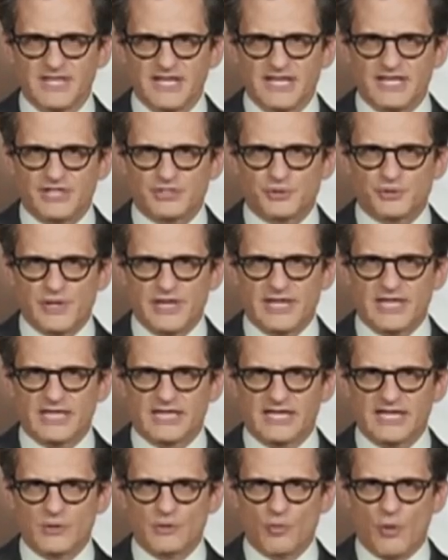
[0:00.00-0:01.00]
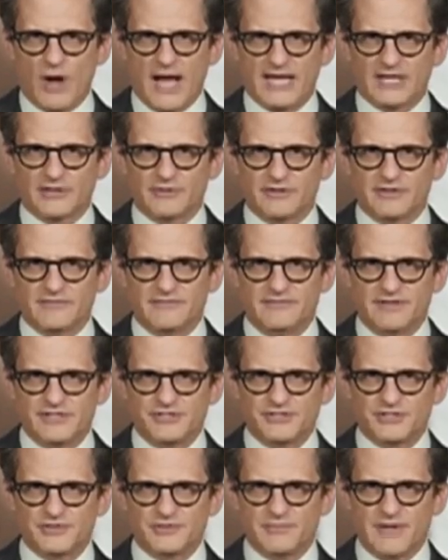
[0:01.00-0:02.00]
Intriguingly, Wyler
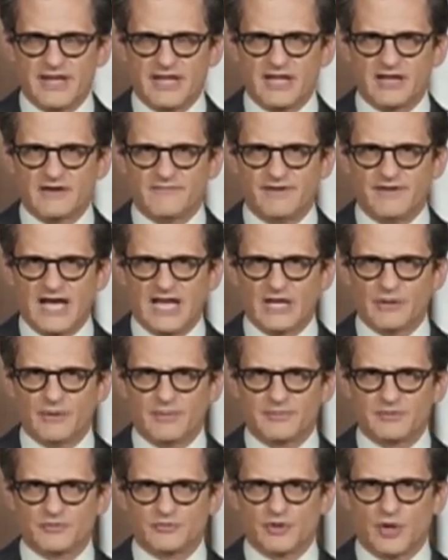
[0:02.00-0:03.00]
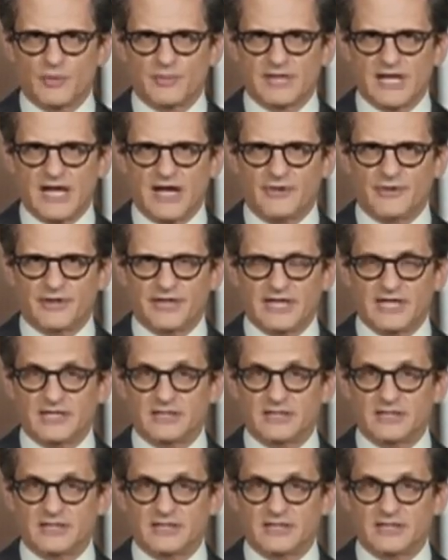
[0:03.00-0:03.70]
envisioned making a follow-up to Roman Holiday,